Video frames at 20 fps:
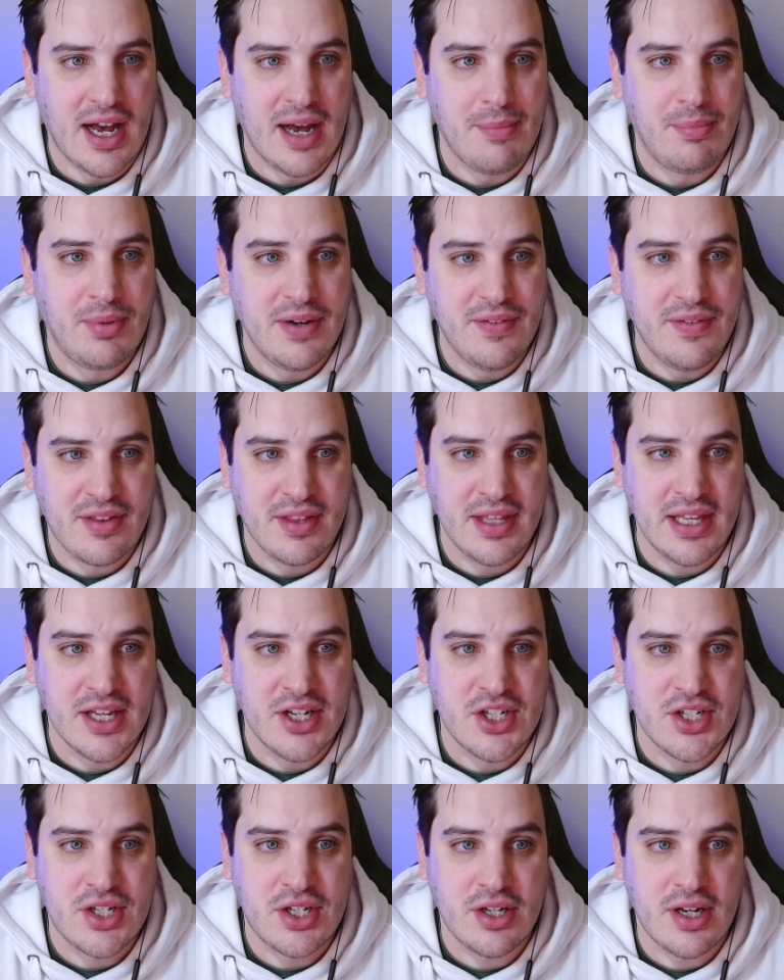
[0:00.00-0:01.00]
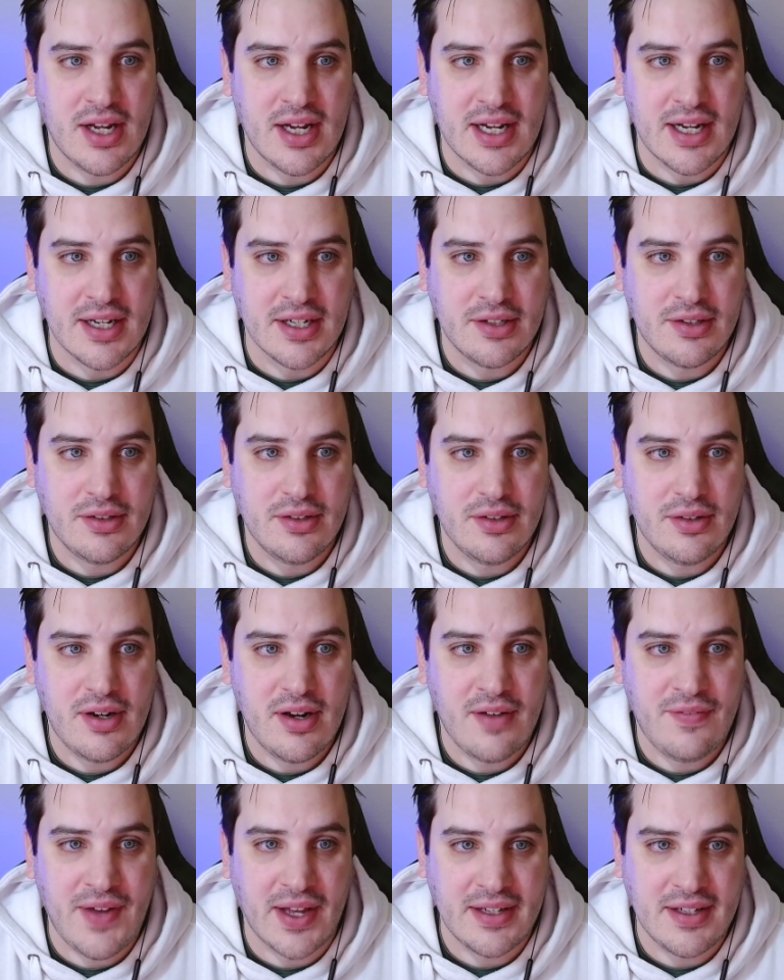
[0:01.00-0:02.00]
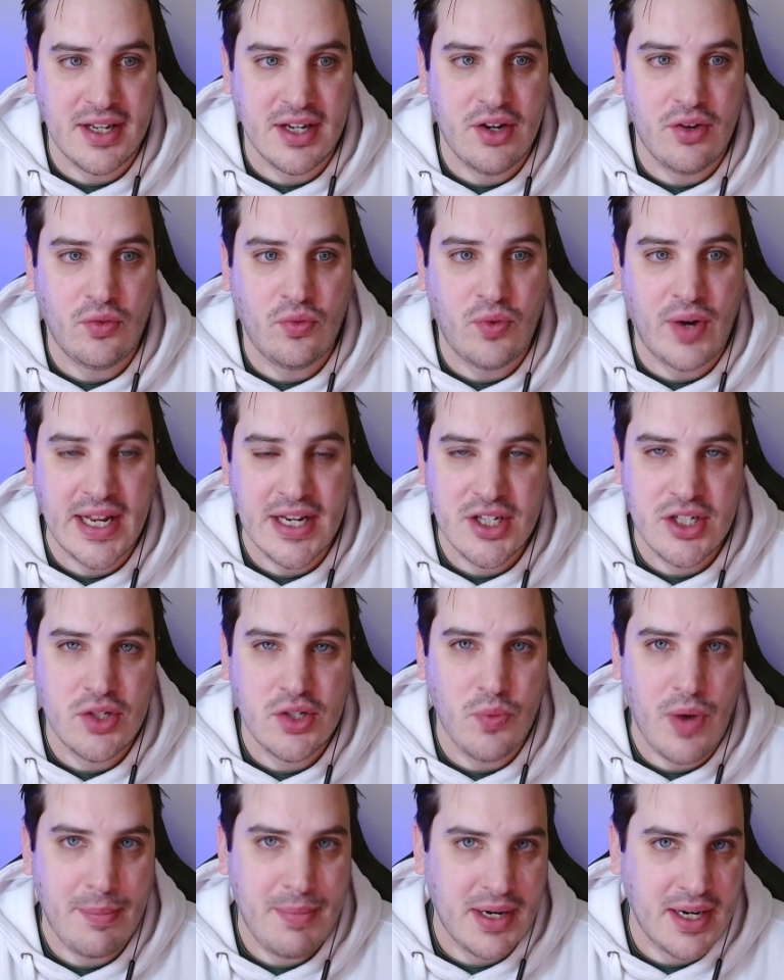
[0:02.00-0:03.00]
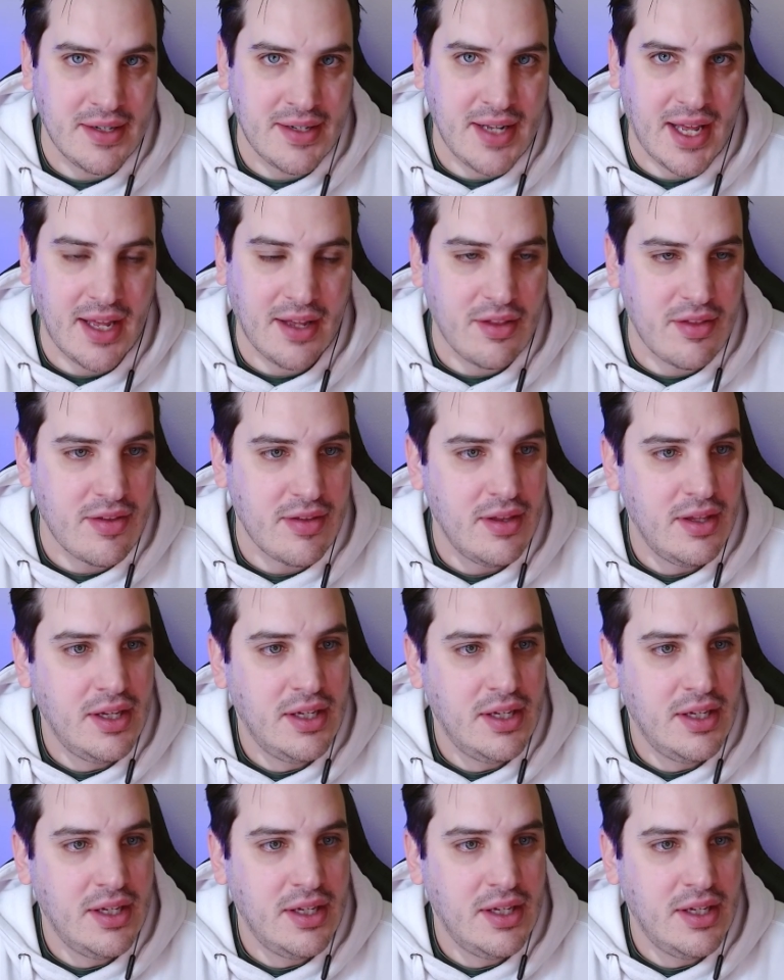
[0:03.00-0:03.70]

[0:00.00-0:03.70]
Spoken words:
Previously, it just affected ranged weapon attacks.